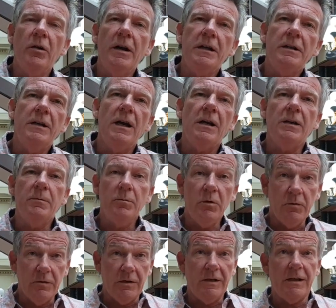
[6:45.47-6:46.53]
breakdown and
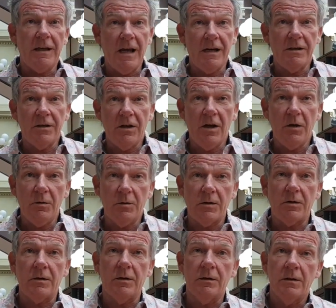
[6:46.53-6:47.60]
moved to the Kent
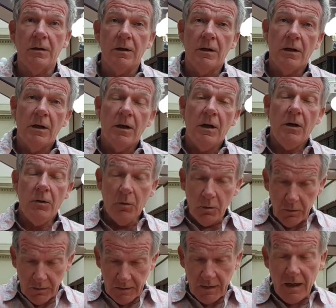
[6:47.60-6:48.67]
coast and
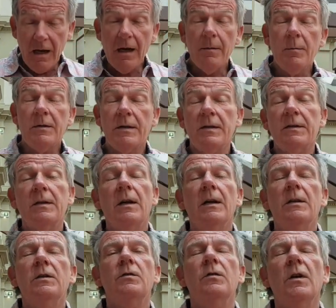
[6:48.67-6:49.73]
all the time, as I
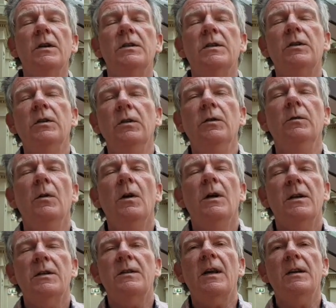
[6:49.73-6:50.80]
say, he's trying to
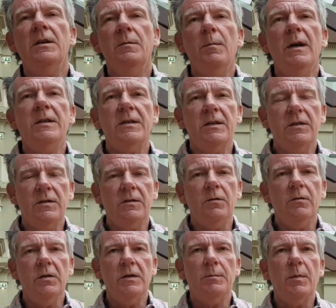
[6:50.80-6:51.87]
send a message
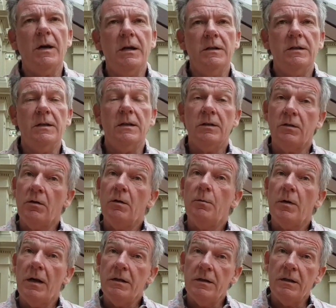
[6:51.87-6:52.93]
through his painting. So he
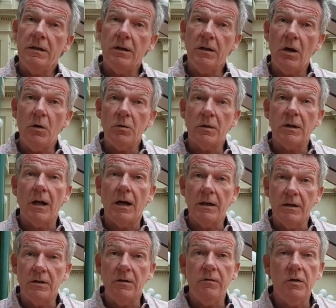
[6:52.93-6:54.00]
painted the
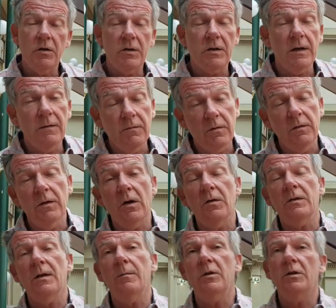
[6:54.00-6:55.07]
coastline, as you've just seen from
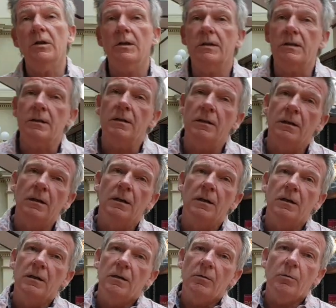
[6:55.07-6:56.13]
those images.
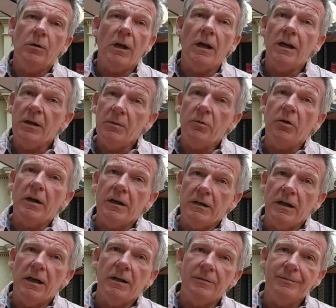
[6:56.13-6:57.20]
Well, I had a
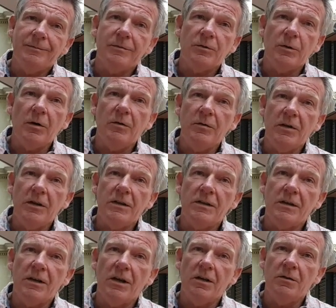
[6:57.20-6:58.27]
breakdown 12
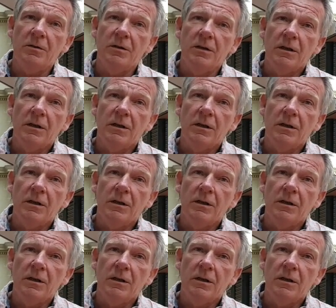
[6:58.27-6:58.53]
years ago,